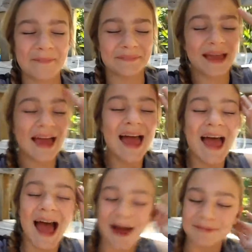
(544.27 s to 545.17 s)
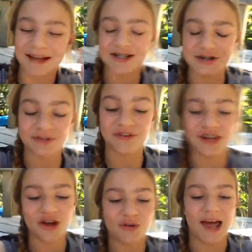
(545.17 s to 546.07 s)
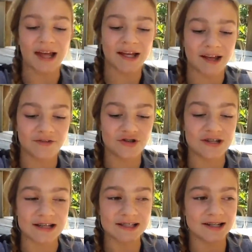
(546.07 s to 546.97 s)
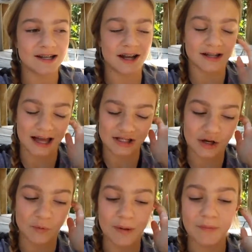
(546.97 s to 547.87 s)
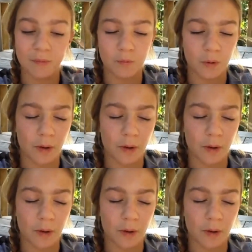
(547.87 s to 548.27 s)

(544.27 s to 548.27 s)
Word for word: um, I'm planning to do a video like if she doesn't, okay so we,